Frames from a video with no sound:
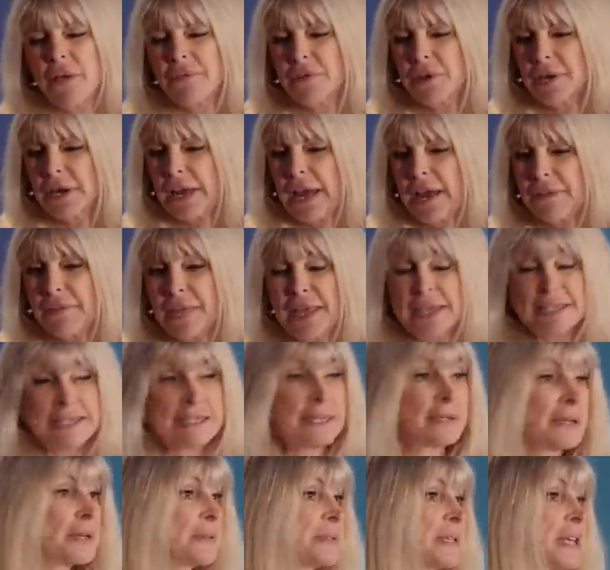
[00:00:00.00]
I've got to have that.
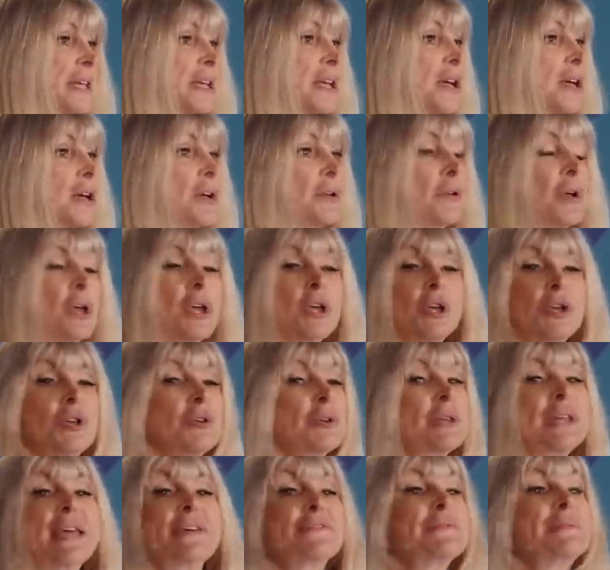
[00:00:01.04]
Sometimes they go, you
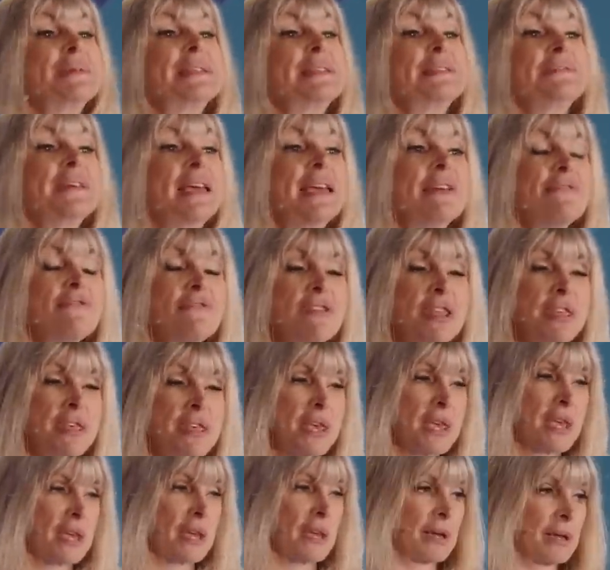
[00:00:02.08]
can have a bit of
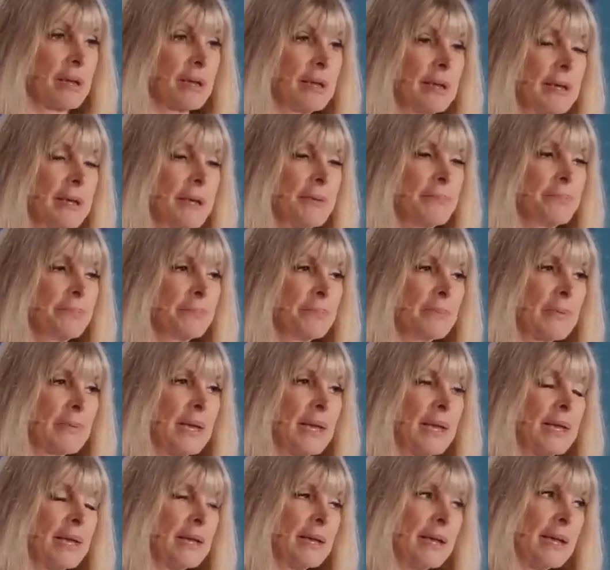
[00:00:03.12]
everything.
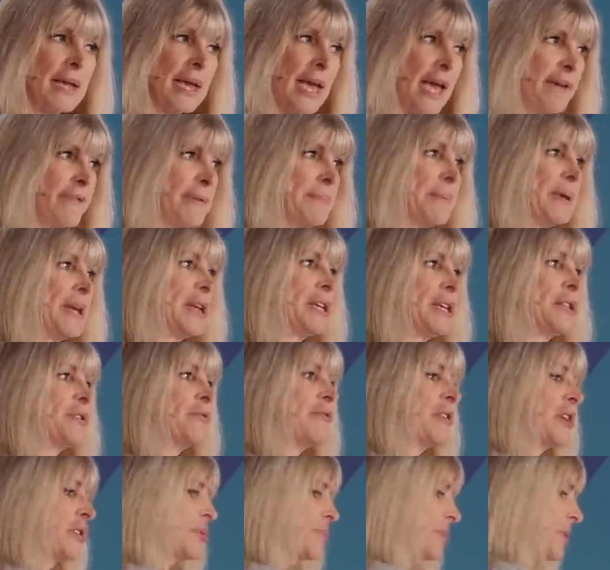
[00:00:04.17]
Ever been to a
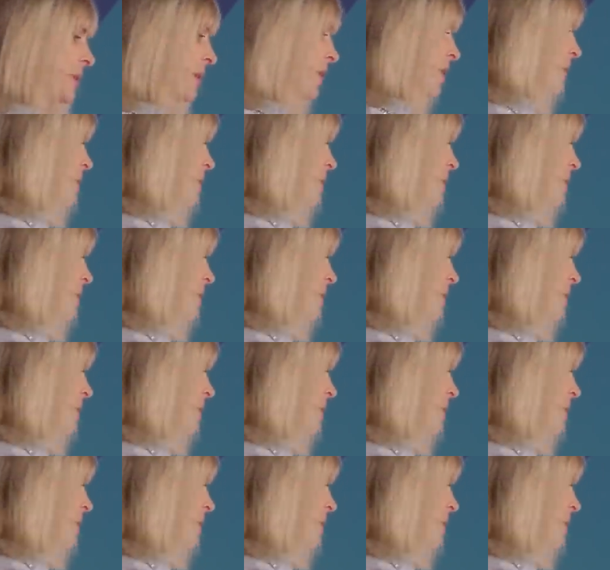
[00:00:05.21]
restaurant where they